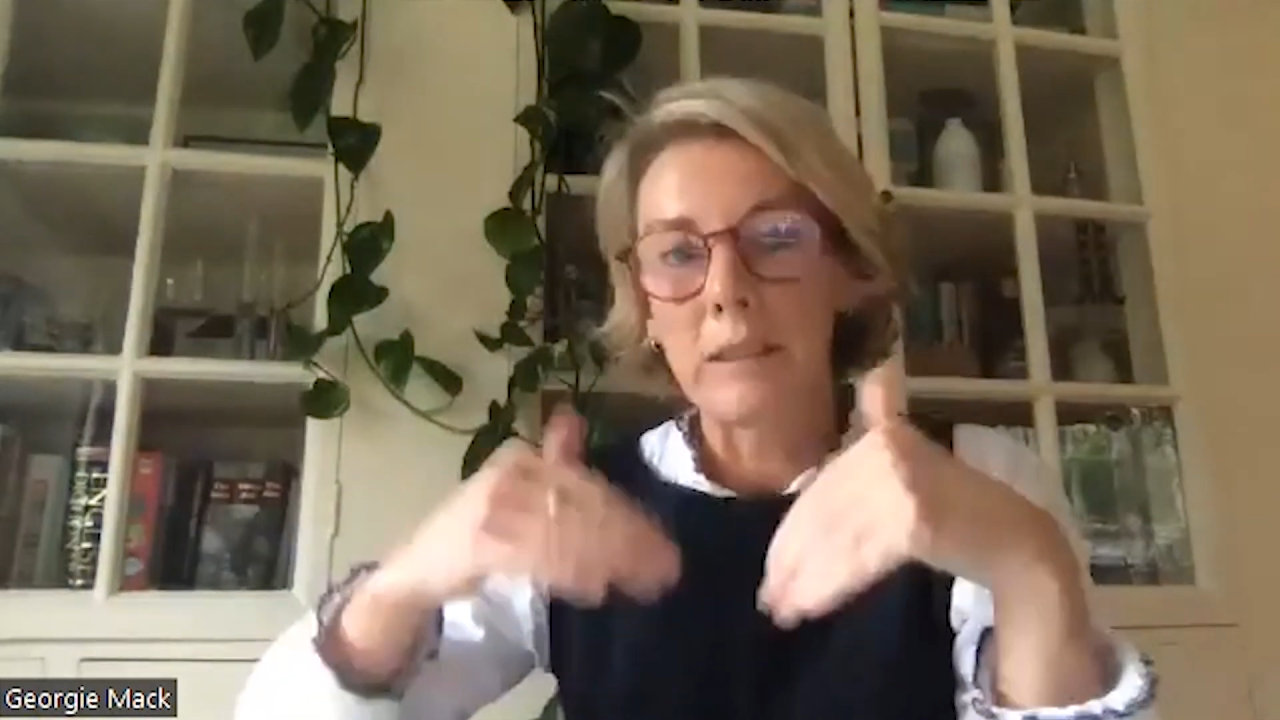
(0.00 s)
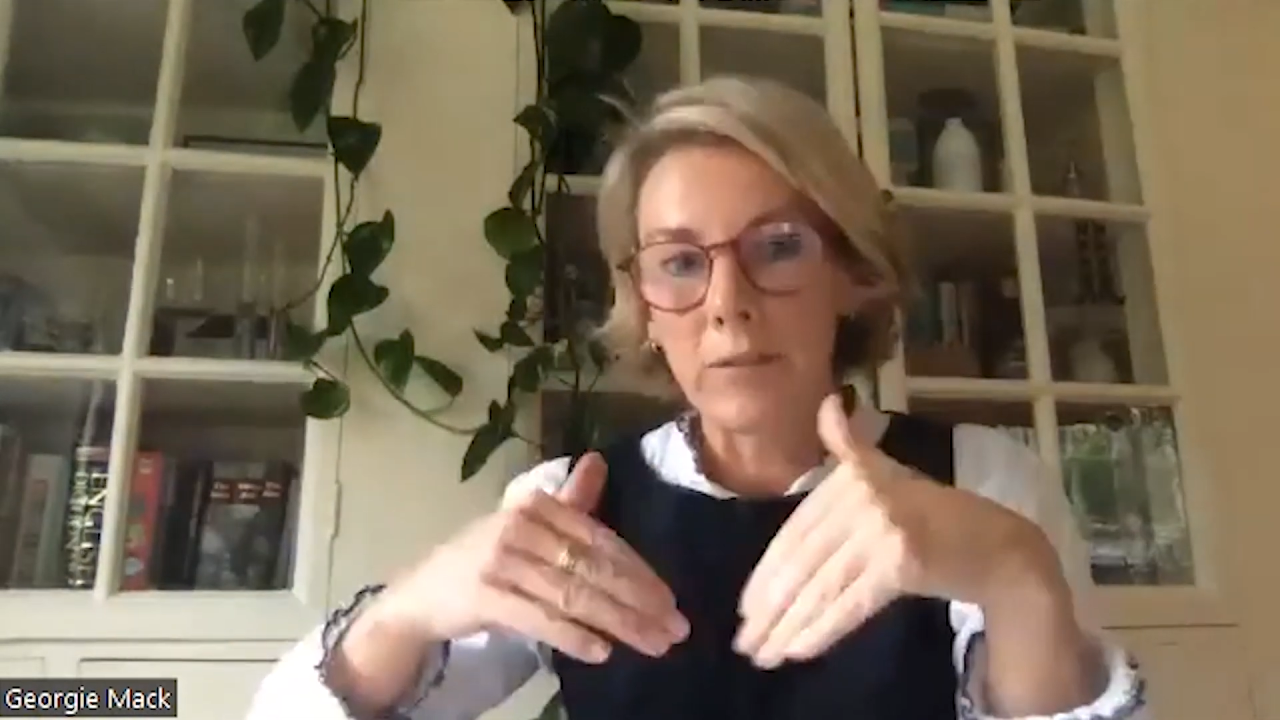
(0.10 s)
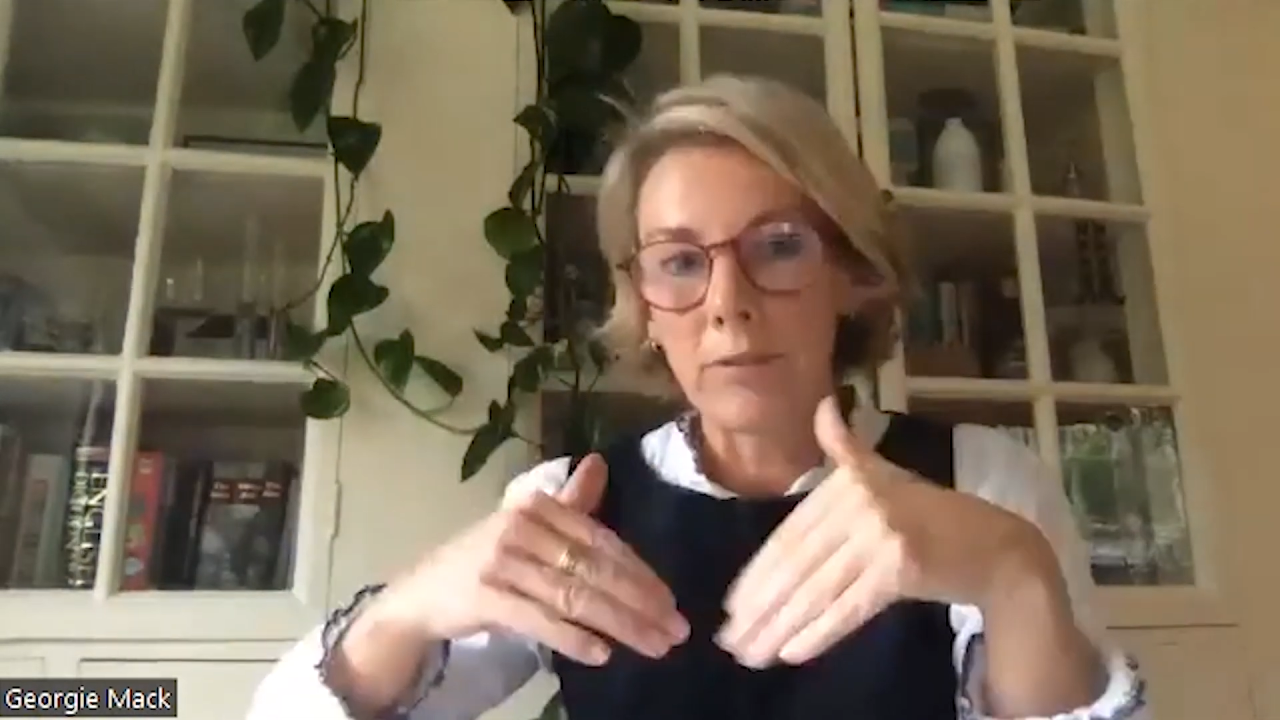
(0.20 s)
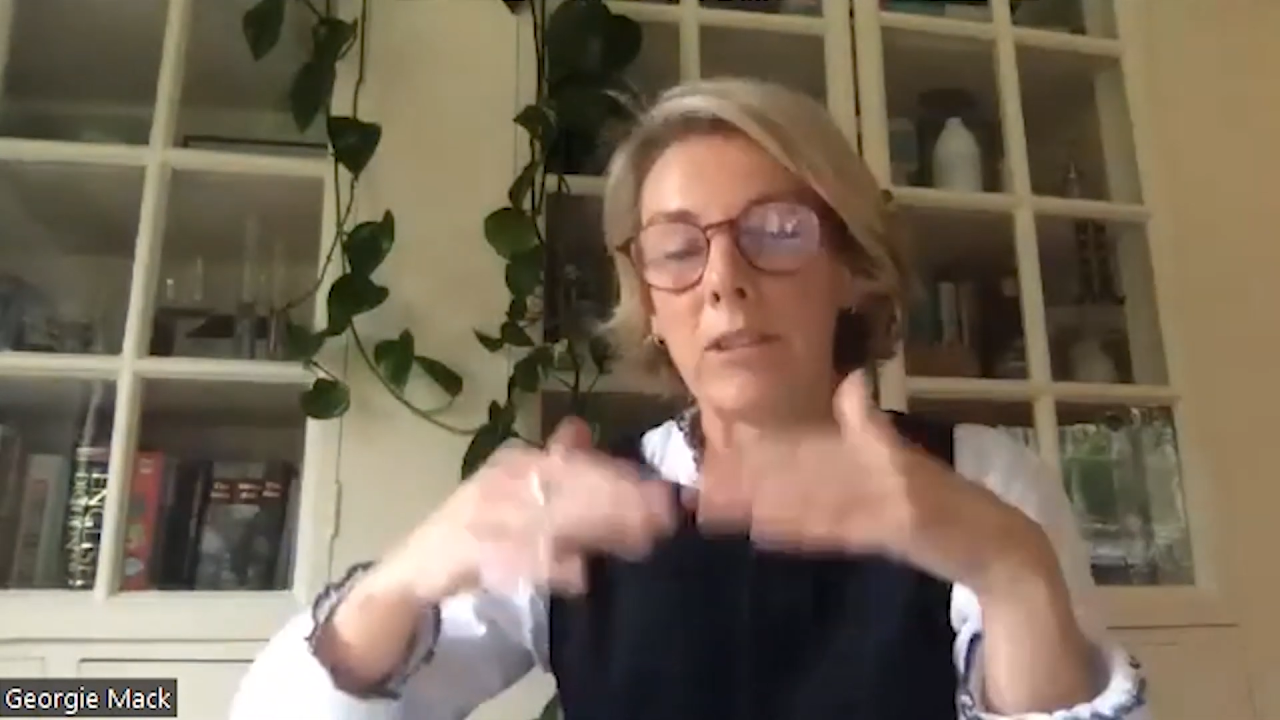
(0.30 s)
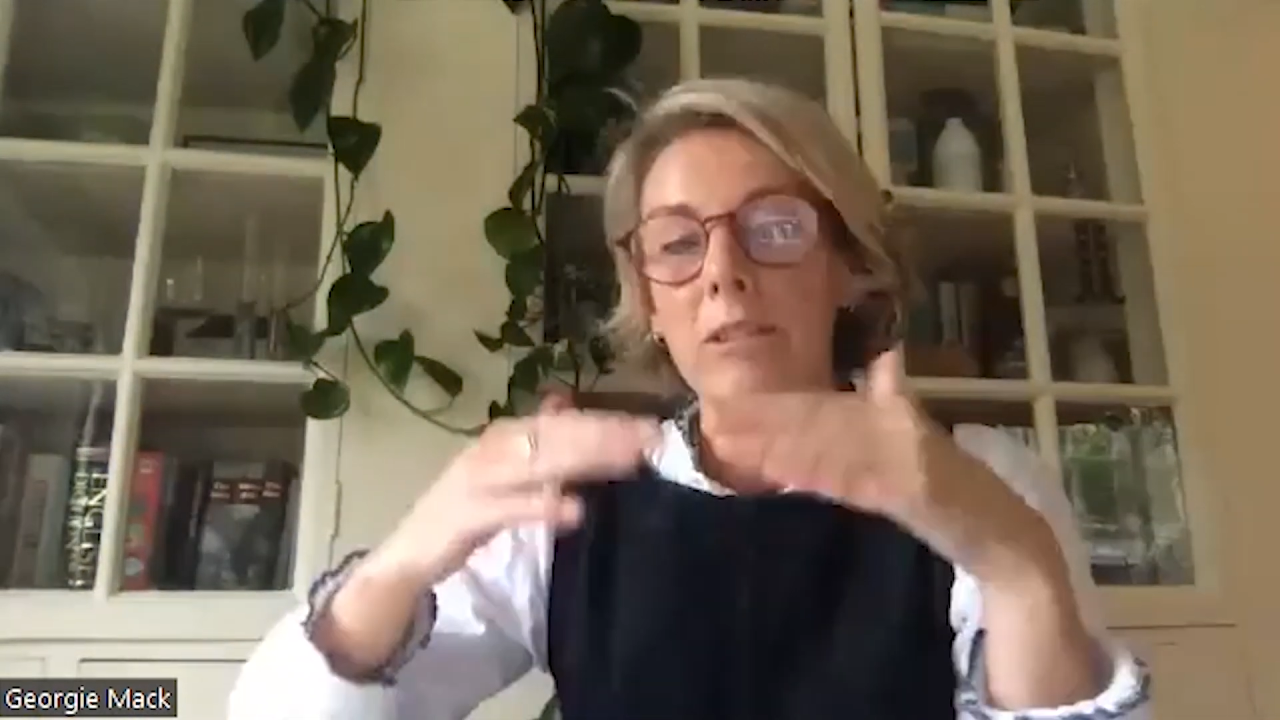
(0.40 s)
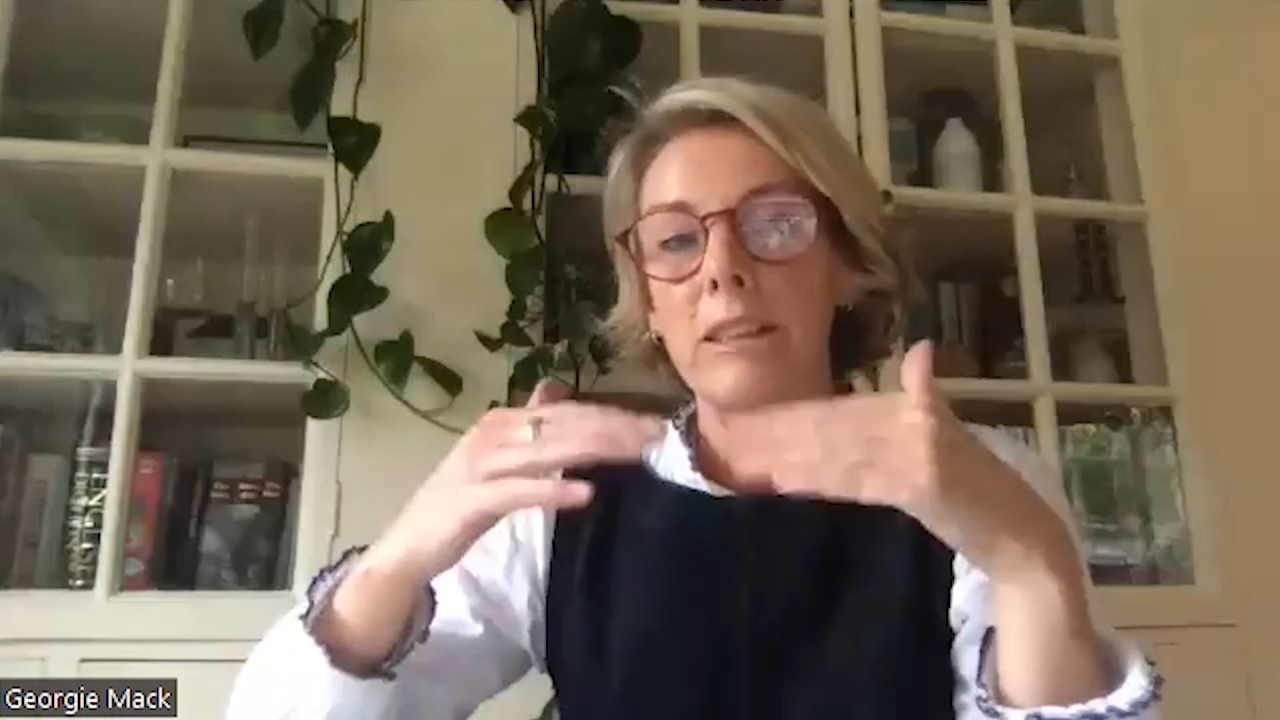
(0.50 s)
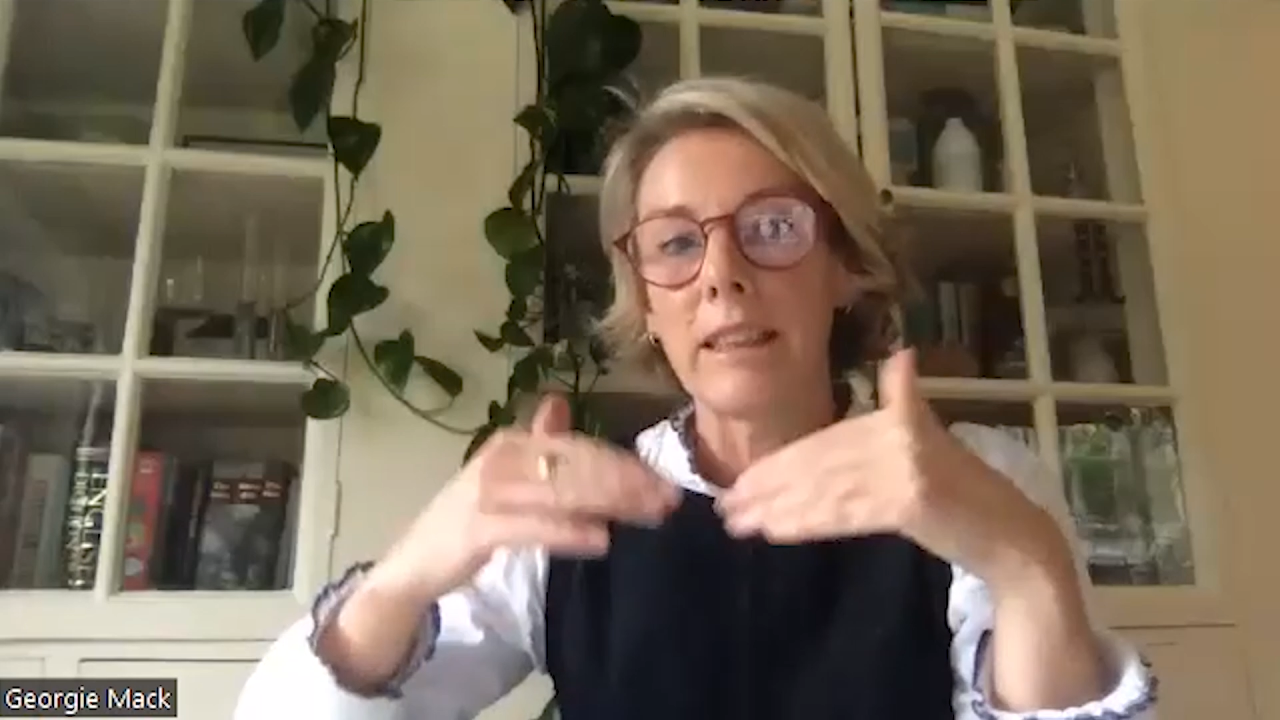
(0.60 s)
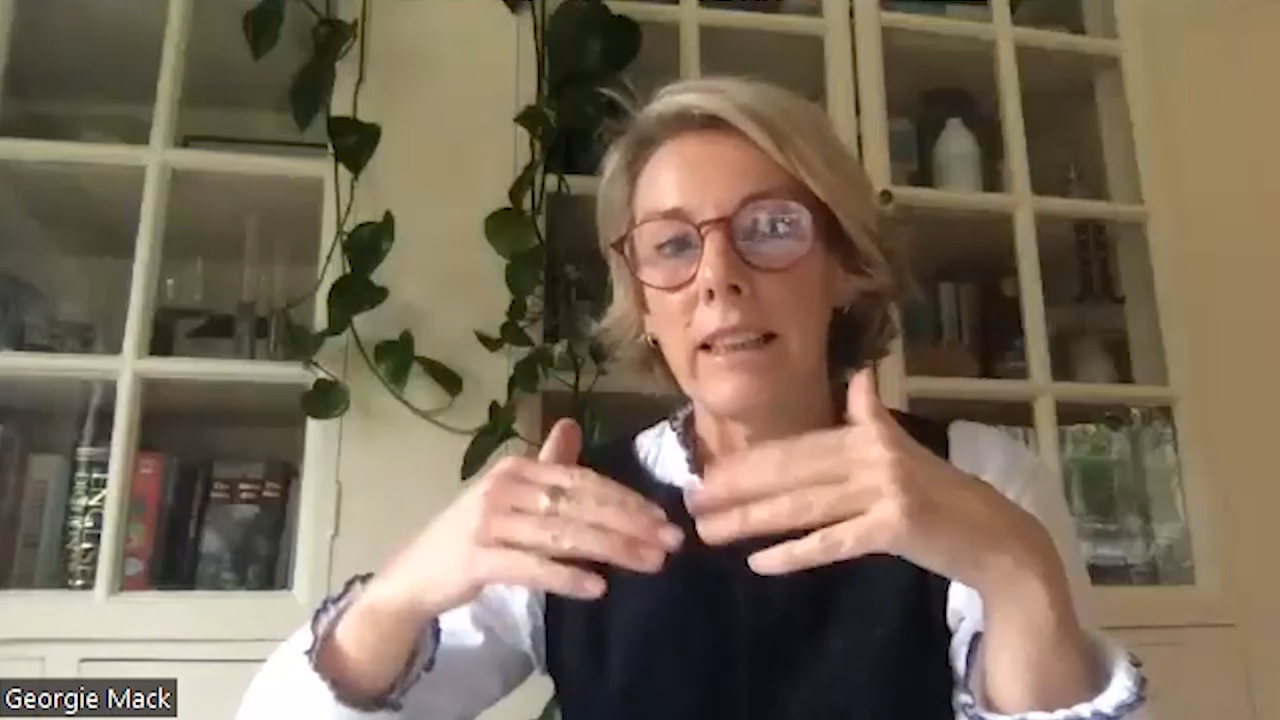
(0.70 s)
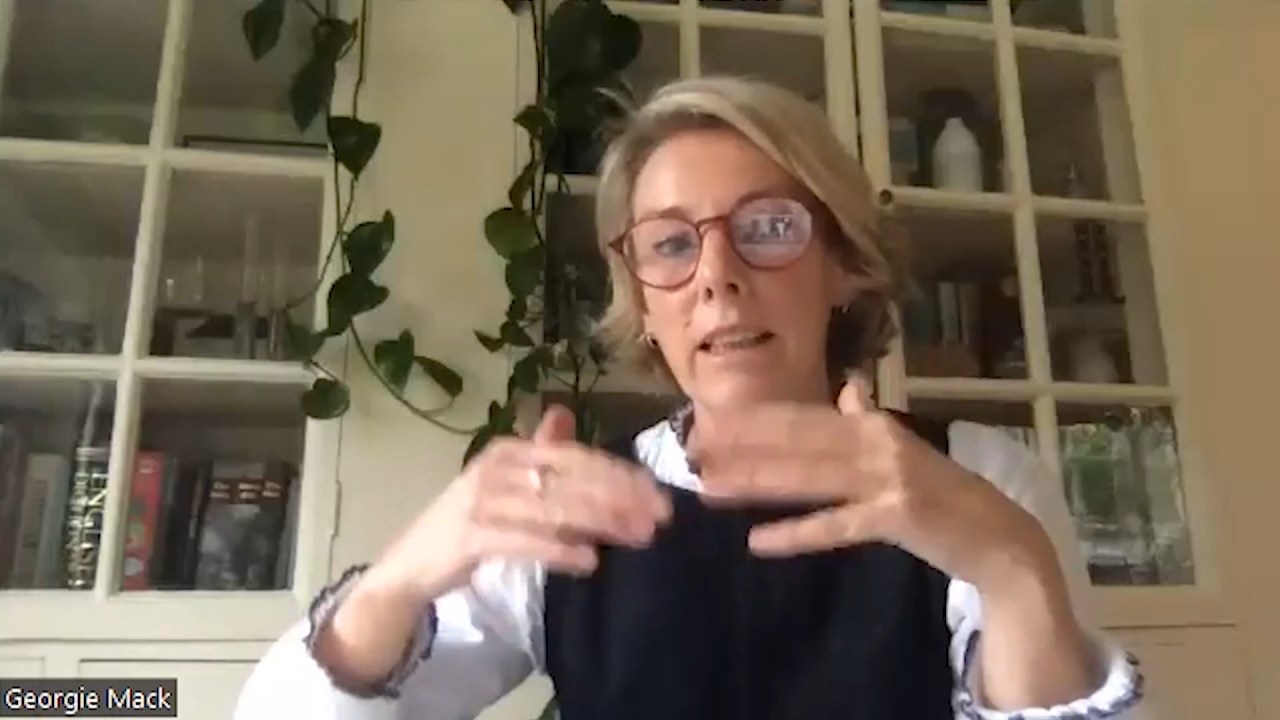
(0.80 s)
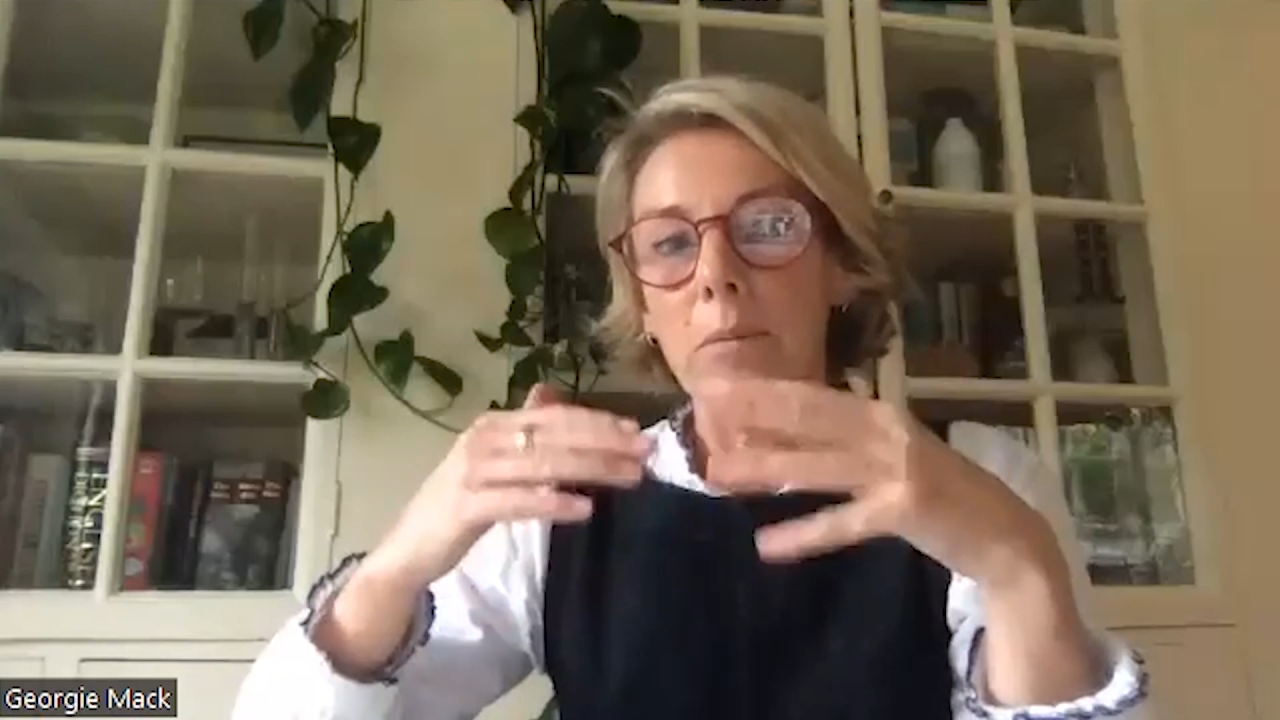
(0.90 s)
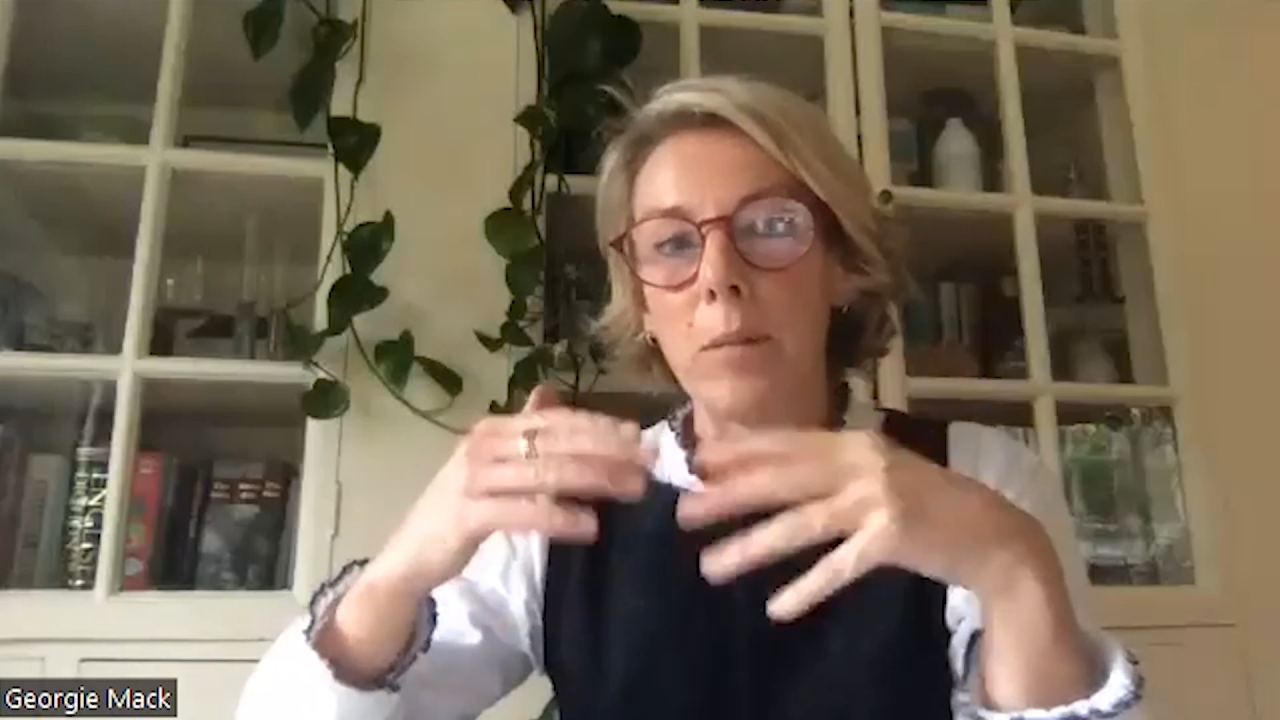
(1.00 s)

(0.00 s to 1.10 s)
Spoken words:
default to thinking,